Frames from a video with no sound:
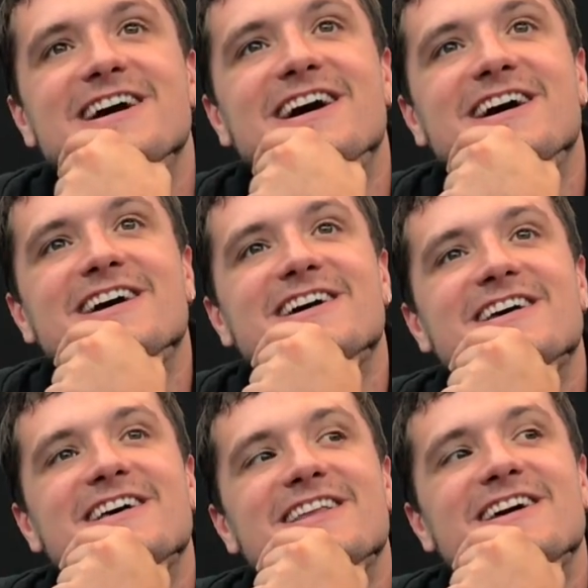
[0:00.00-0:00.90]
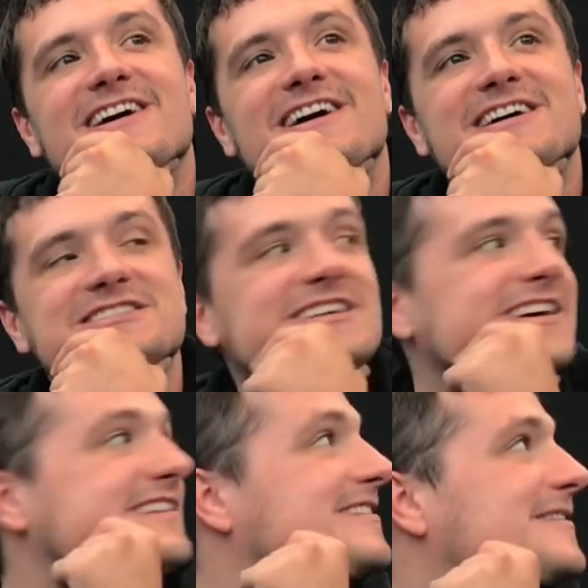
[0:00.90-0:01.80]
Yeah. Oh, I,
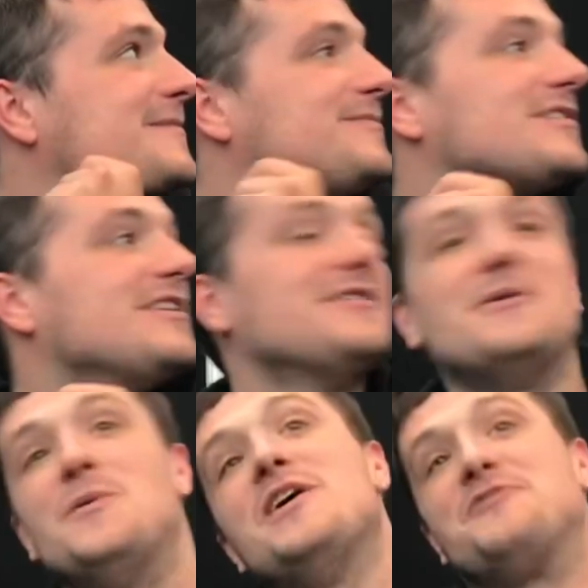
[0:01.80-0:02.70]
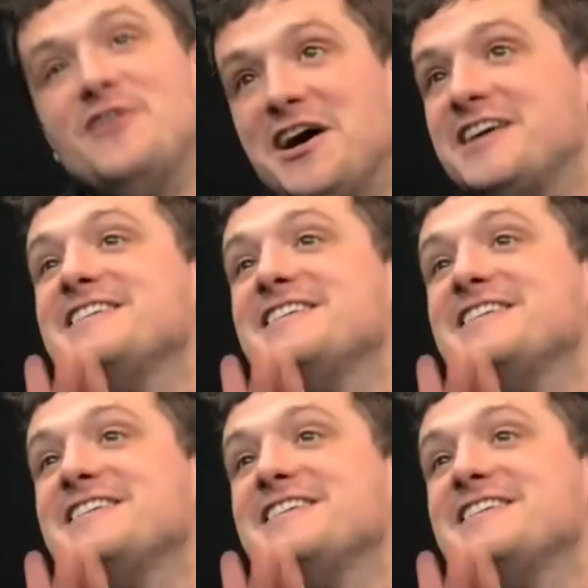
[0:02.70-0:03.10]
I, can get behind that one. Well, fuck.